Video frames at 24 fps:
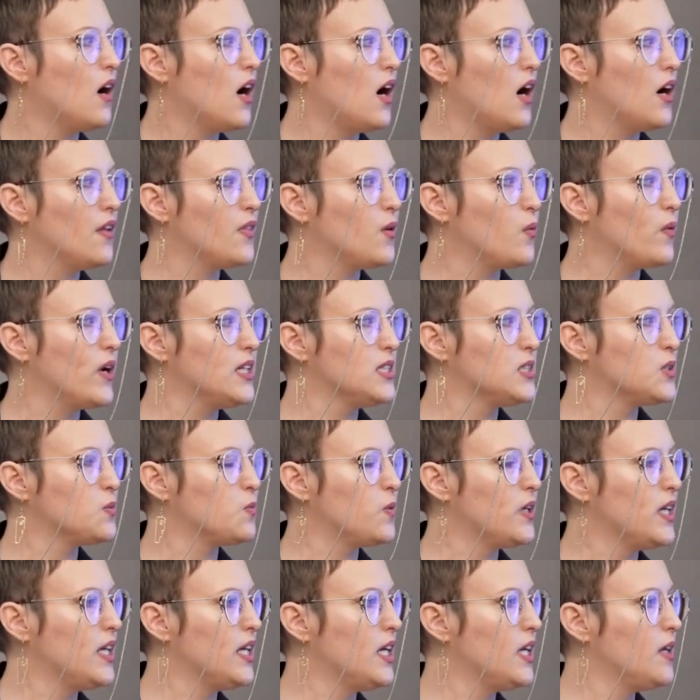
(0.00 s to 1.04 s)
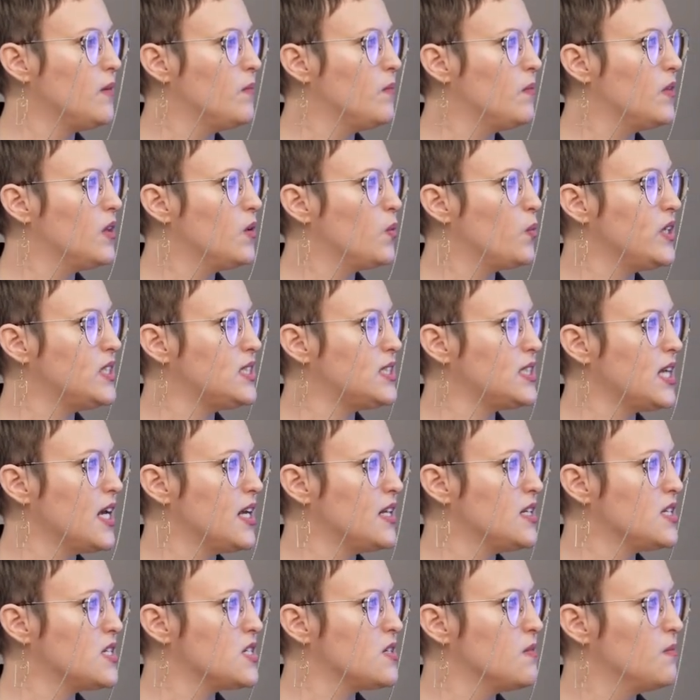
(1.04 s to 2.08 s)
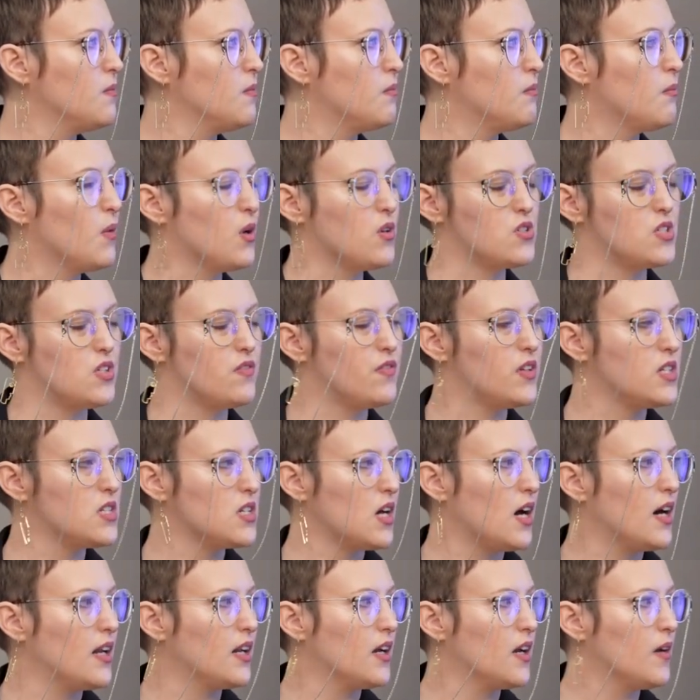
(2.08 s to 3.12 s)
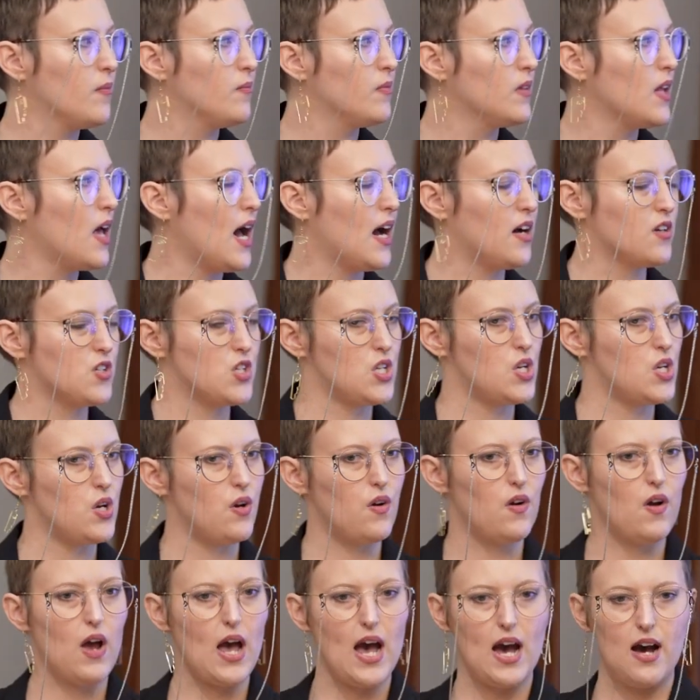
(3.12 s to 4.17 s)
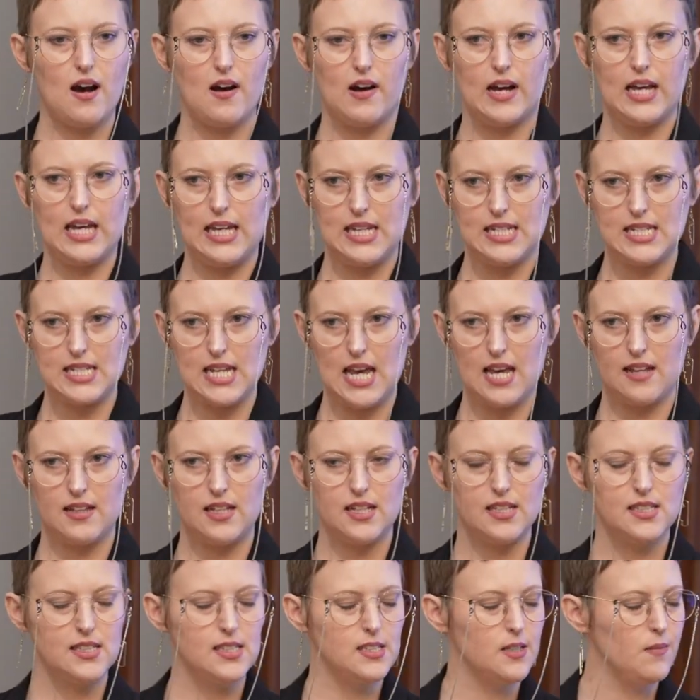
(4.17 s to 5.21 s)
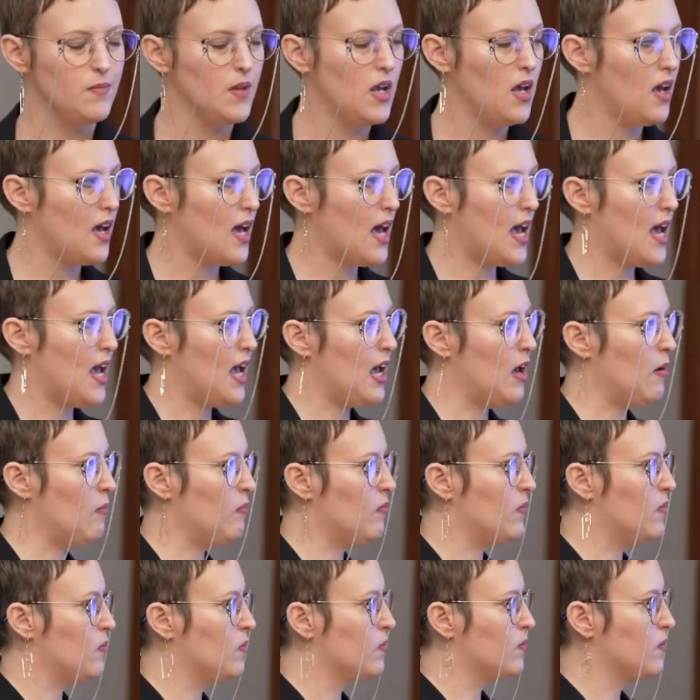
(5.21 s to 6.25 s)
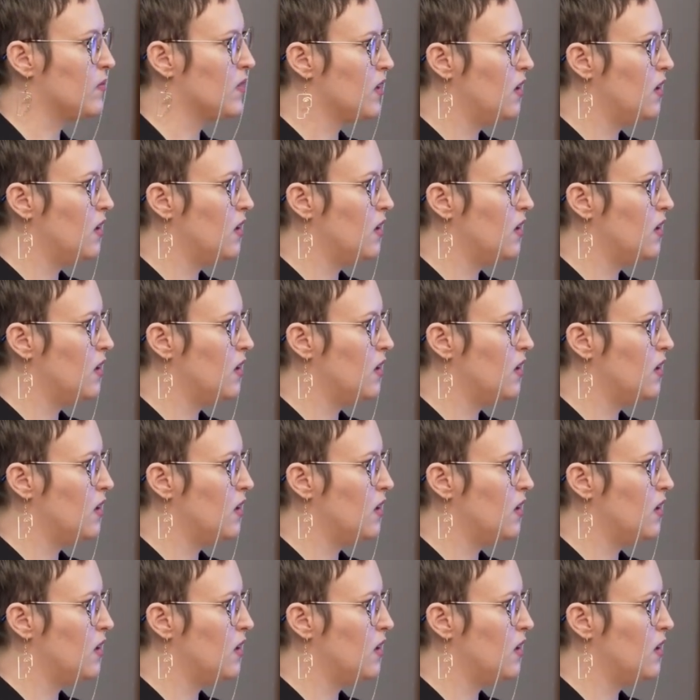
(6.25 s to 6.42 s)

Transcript: are the ways we send most of the data out to our e-tailers and